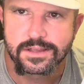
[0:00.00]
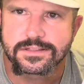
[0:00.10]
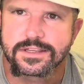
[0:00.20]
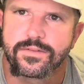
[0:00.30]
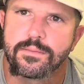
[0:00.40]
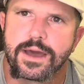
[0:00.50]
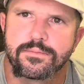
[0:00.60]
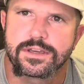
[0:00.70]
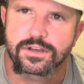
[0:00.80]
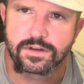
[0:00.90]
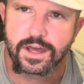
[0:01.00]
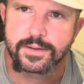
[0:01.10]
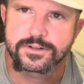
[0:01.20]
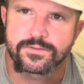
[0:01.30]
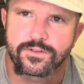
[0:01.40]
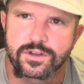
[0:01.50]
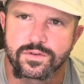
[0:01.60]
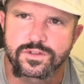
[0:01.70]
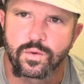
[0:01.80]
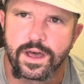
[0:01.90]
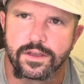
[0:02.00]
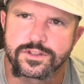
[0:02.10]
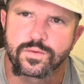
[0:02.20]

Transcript: see if it might be a good option for you as well.